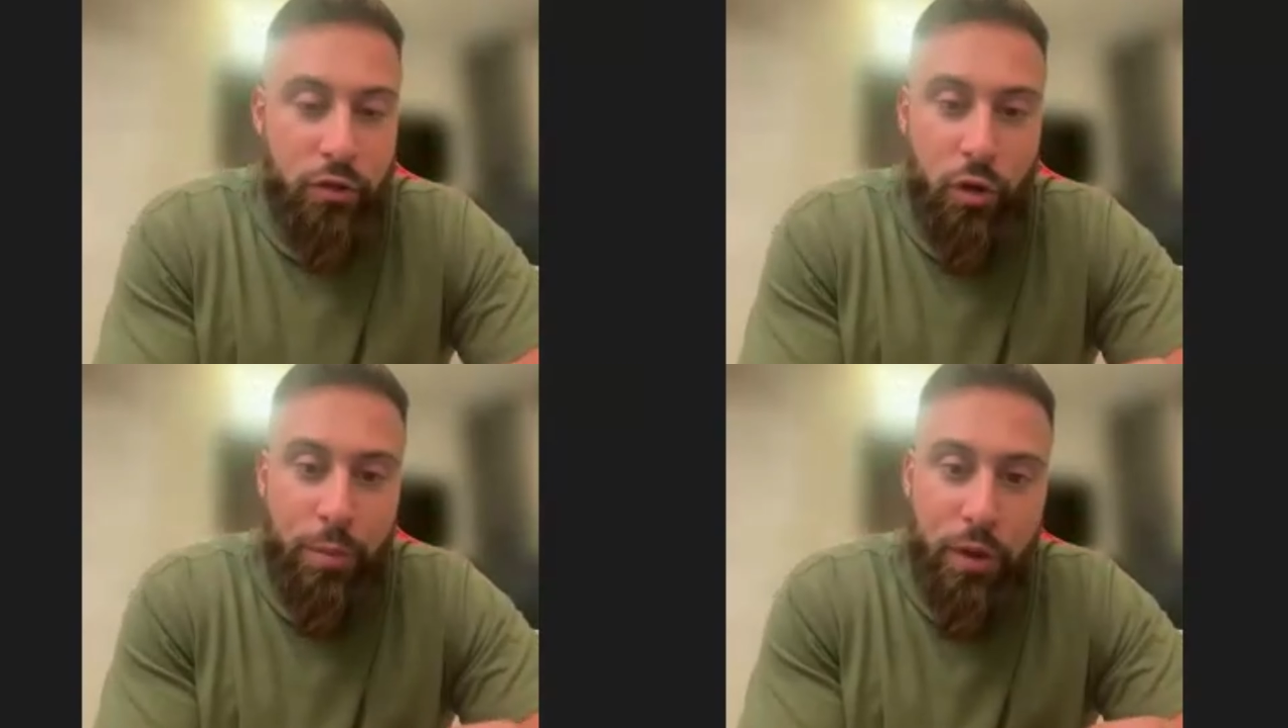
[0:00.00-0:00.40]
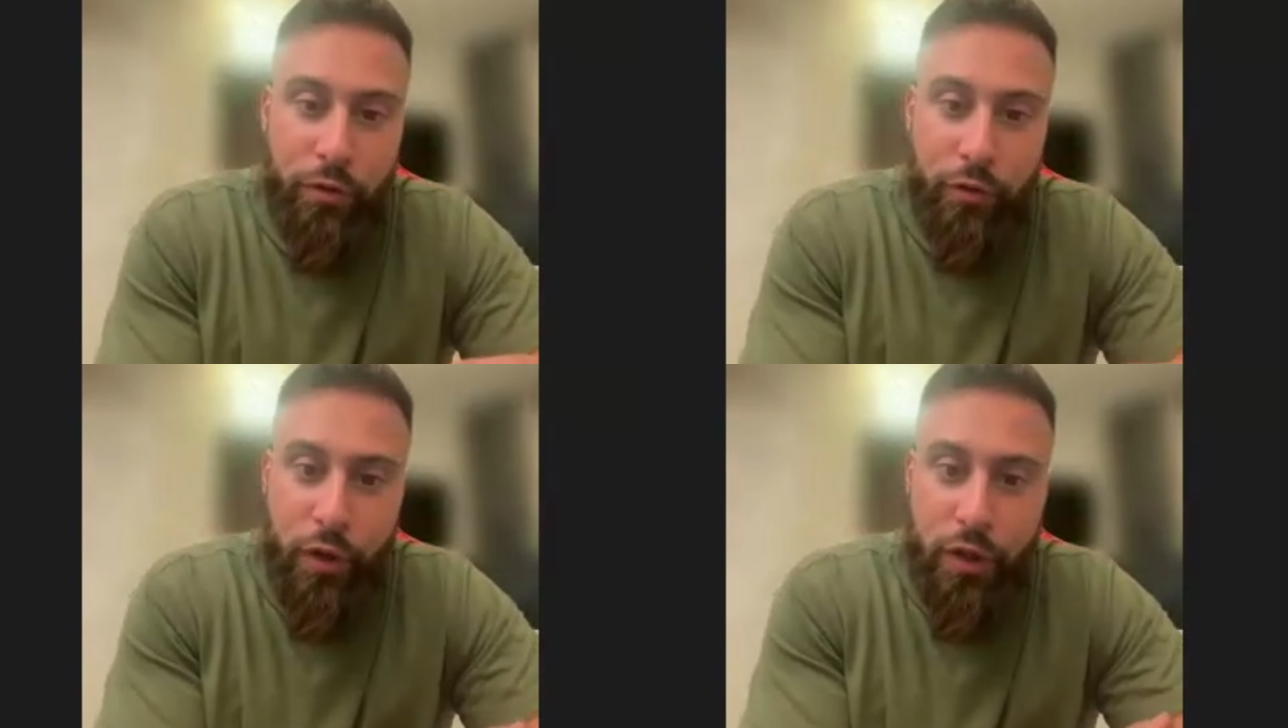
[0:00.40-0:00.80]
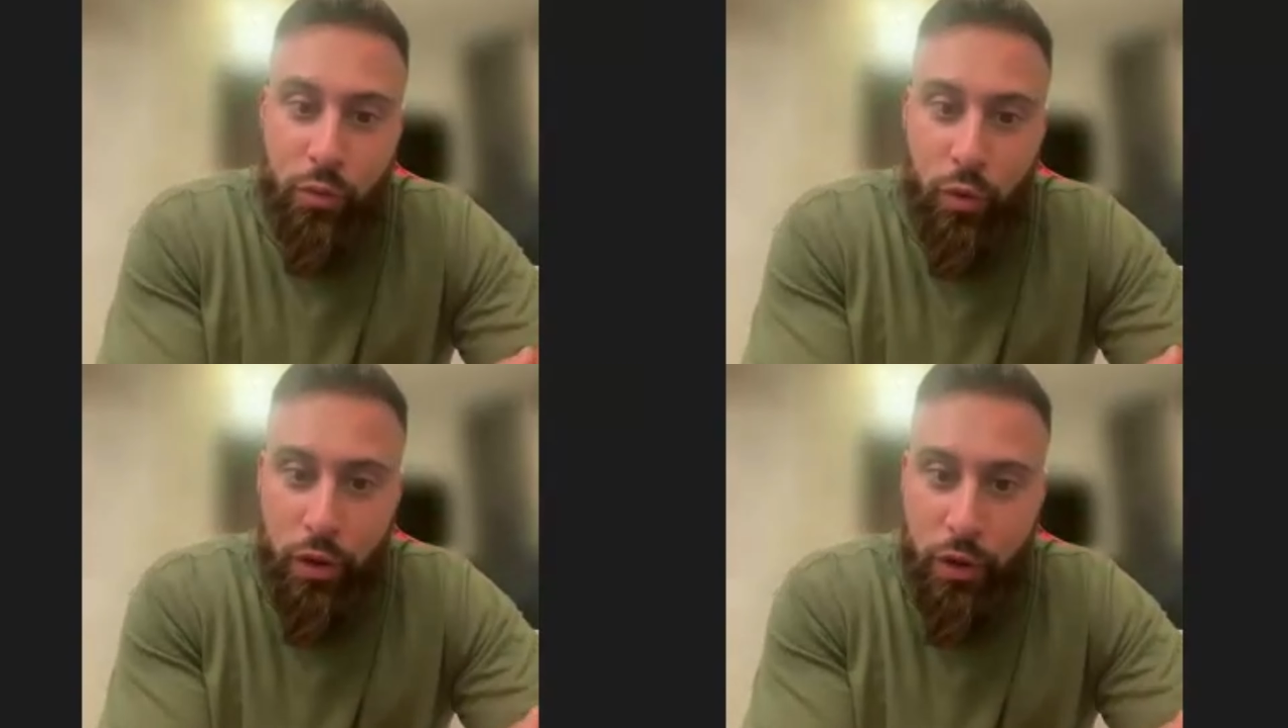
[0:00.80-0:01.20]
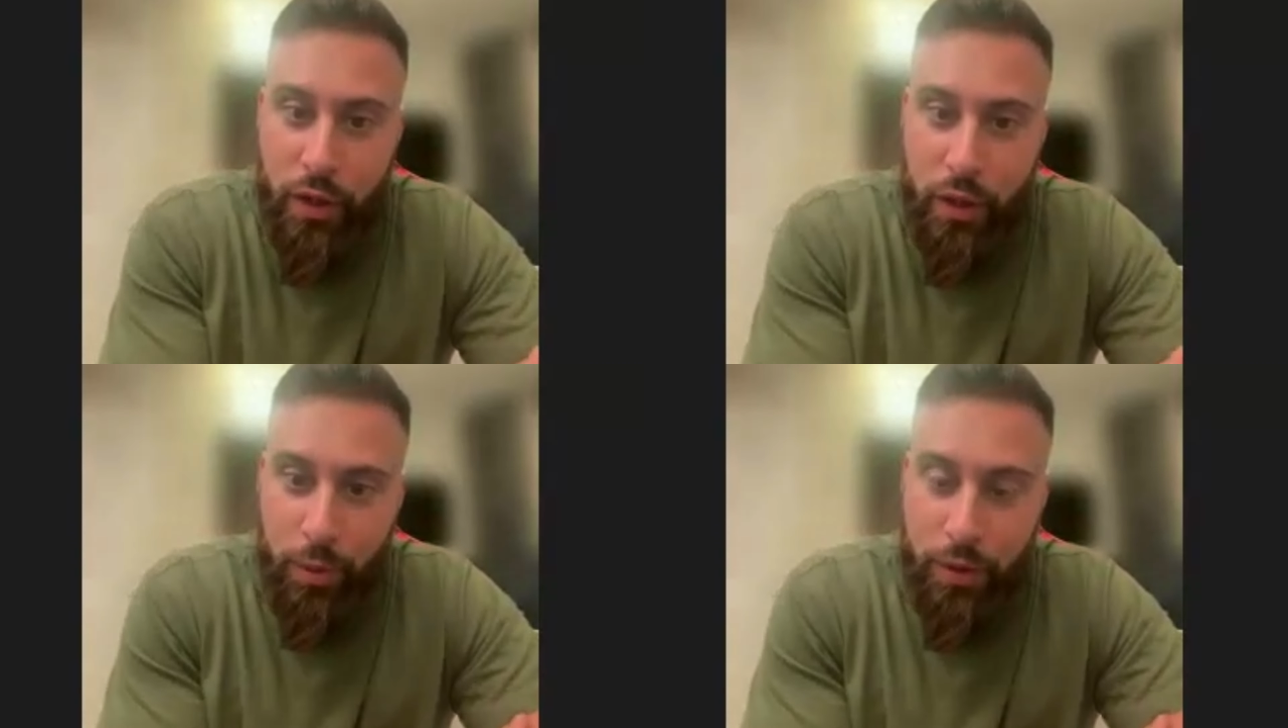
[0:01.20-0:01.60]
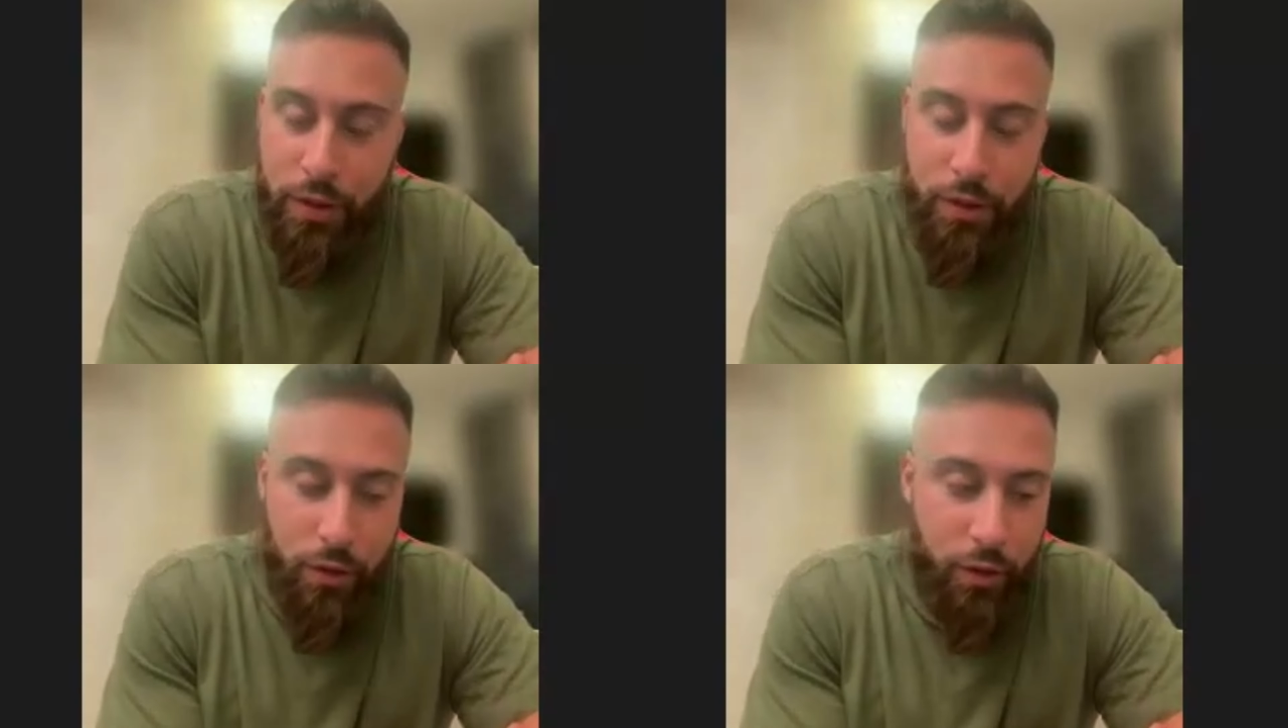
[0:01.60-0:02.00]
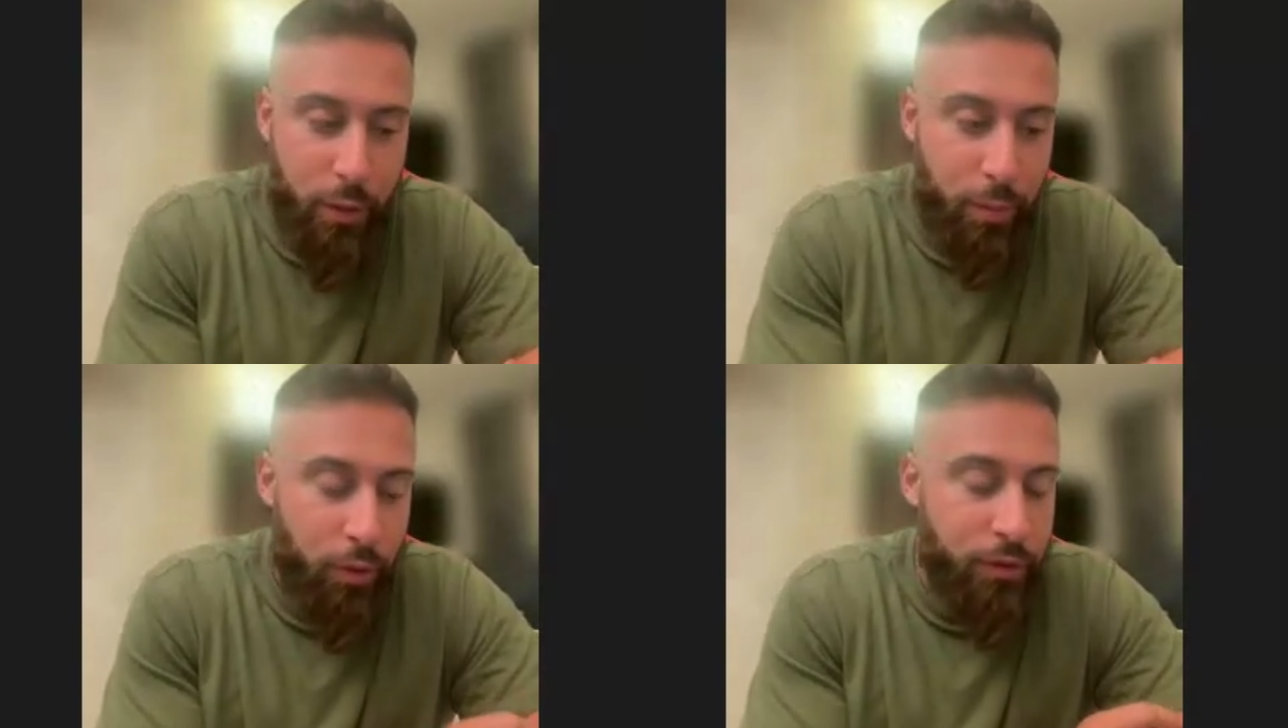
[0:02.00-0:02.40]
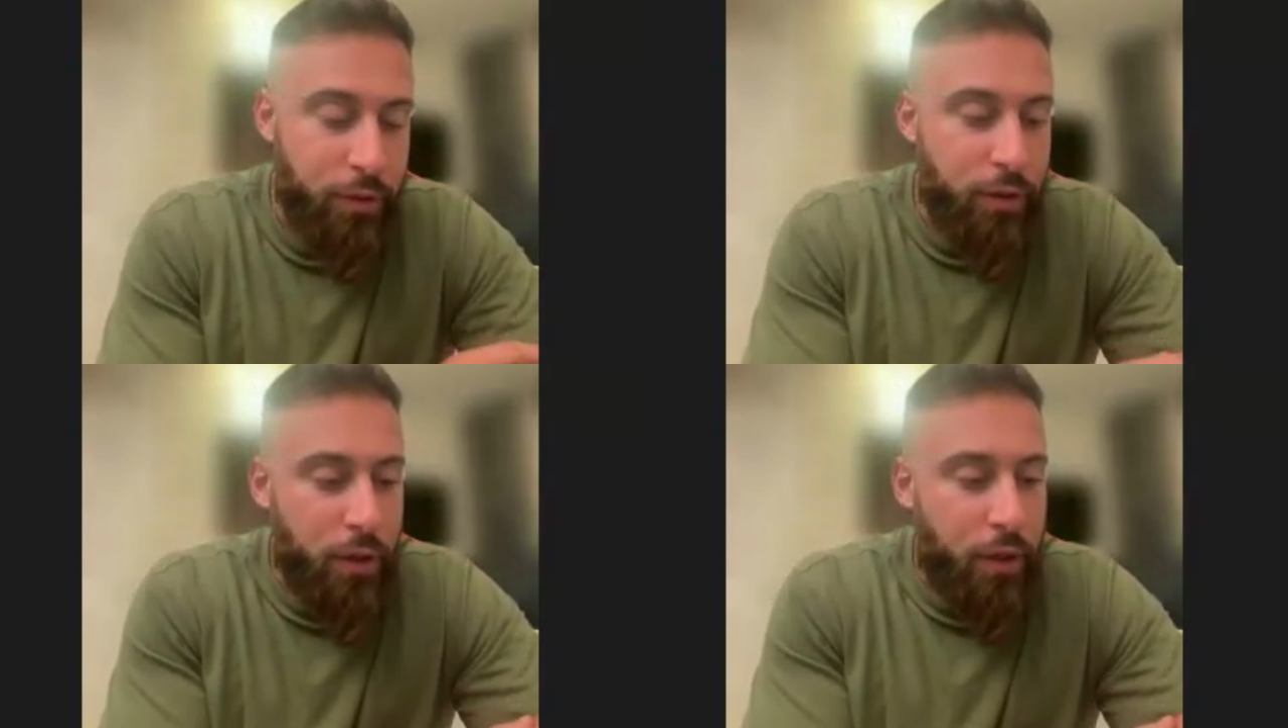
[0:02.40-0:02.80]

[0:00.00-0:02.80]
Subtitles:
don't be afraid to wear your kippahs, your kippot.